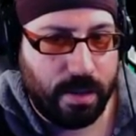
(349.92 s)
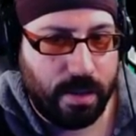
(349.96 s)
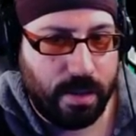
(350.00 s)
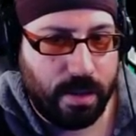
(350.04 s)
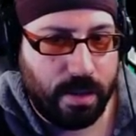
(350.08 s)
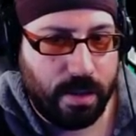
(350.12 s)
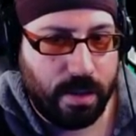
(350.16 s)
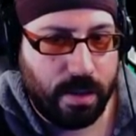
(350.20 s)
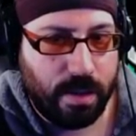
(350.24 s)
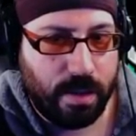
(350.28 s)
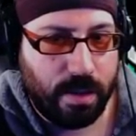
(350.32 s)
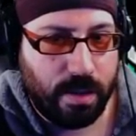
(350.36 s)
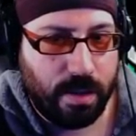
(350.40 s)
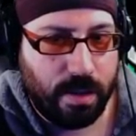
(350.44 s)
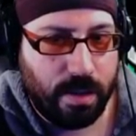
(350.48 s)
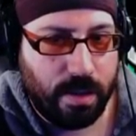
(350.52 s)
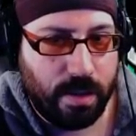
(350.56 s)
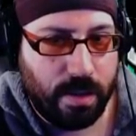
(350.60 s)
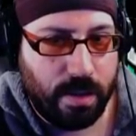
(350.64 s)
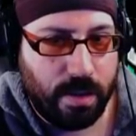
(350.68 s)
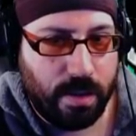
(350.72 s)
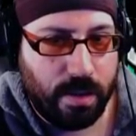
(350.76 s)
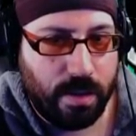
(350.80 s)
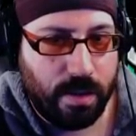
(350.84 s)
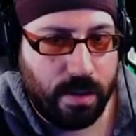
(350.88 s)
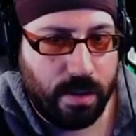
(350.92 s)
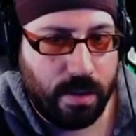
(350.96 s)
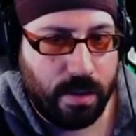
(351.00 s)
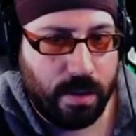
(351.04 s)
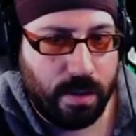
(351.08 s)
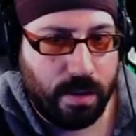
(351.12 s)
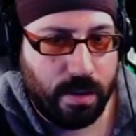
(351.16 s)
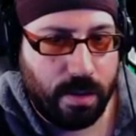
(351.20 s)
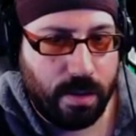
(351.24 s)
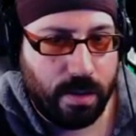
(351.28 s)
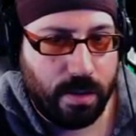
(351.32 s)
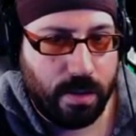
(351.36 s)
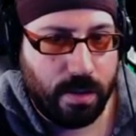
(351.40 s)

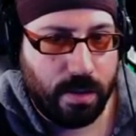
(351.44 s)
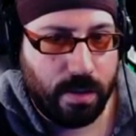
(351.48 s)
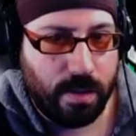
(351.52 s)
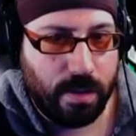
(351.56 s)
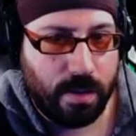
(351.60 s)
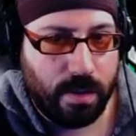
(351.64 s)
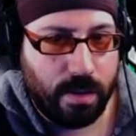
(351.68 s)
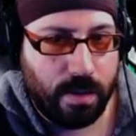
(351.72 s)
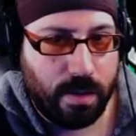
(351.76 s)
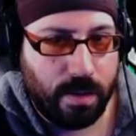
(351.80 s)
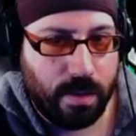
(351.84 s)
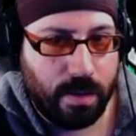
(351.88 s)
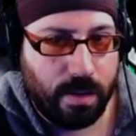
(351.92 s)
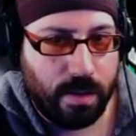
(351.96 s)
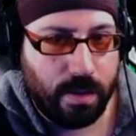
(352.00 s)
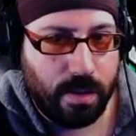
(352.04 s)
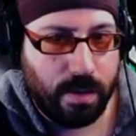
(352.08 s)
(no one is talking)